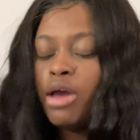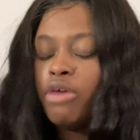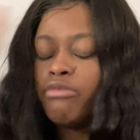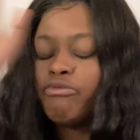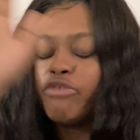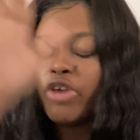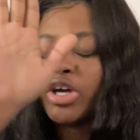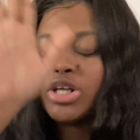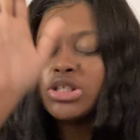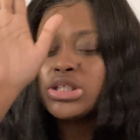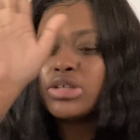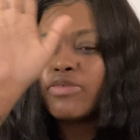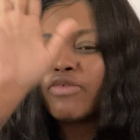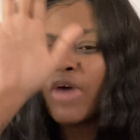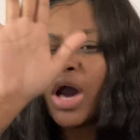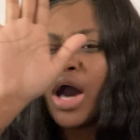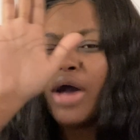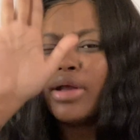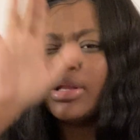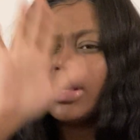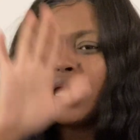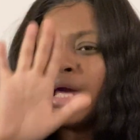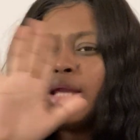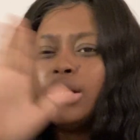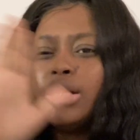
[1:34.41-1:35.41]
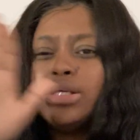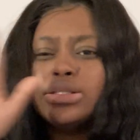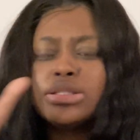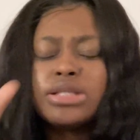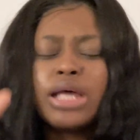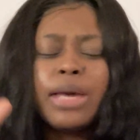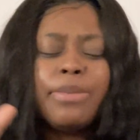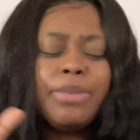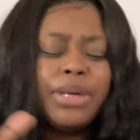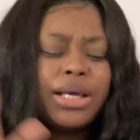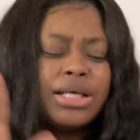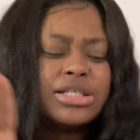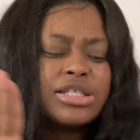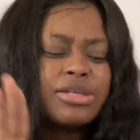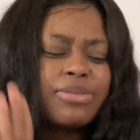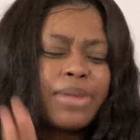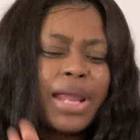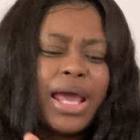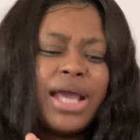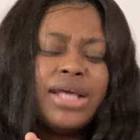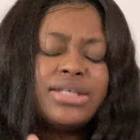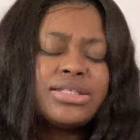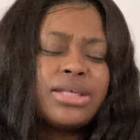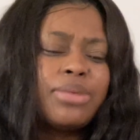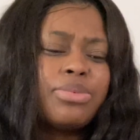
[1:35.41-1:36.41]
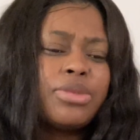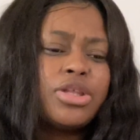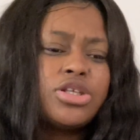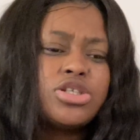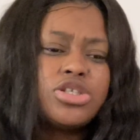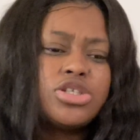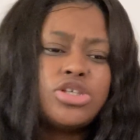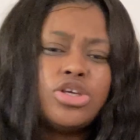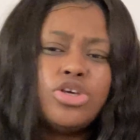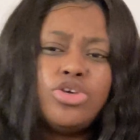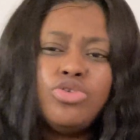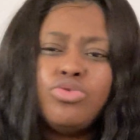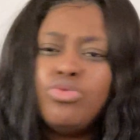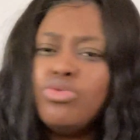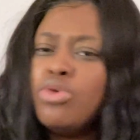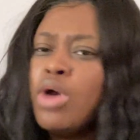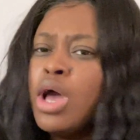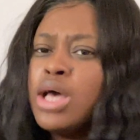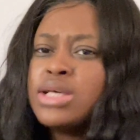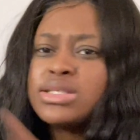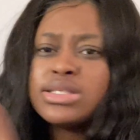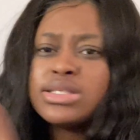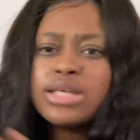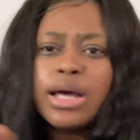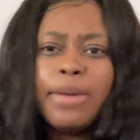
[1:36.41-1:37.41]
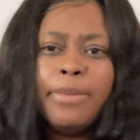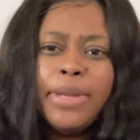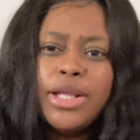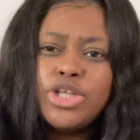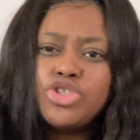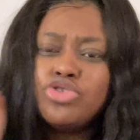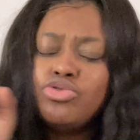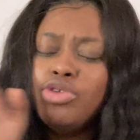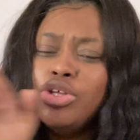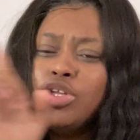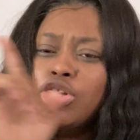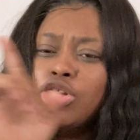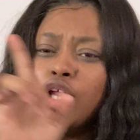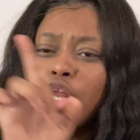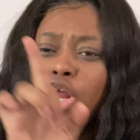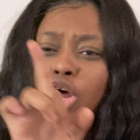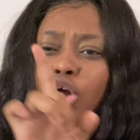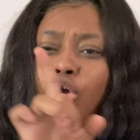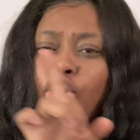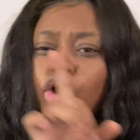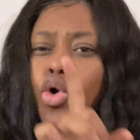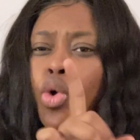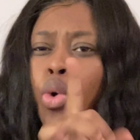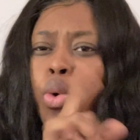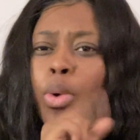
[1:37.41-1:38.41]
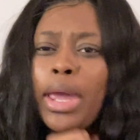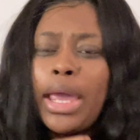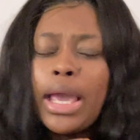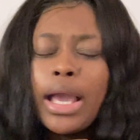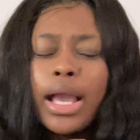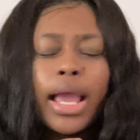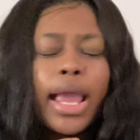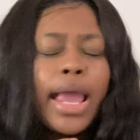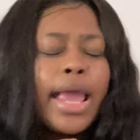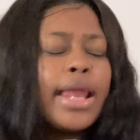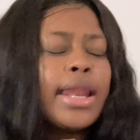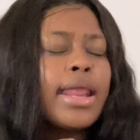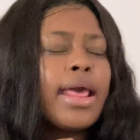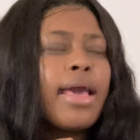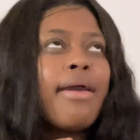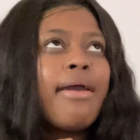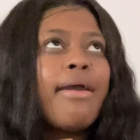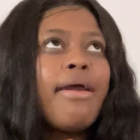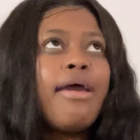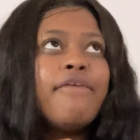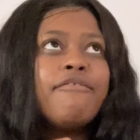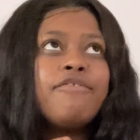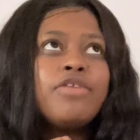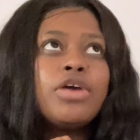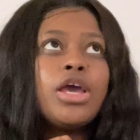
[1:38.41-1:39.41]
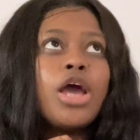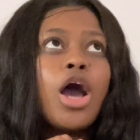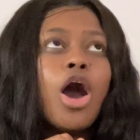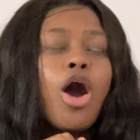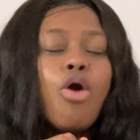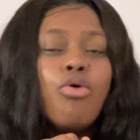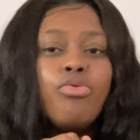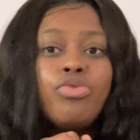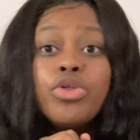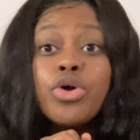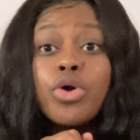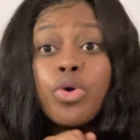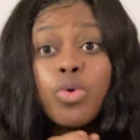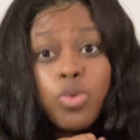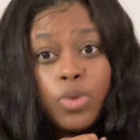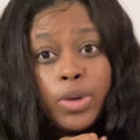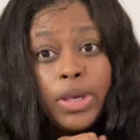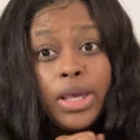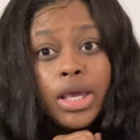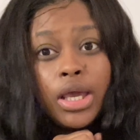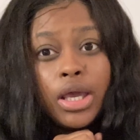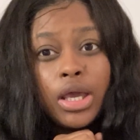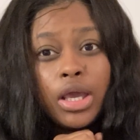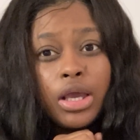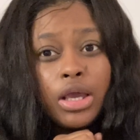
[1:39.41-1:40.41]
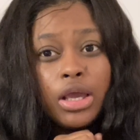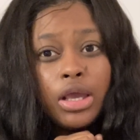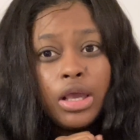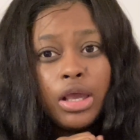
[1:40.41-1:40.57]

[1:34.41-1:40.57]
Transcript: First of all, ladies, let me explain something to you. Something that you need to learn quick and heavy on the quick.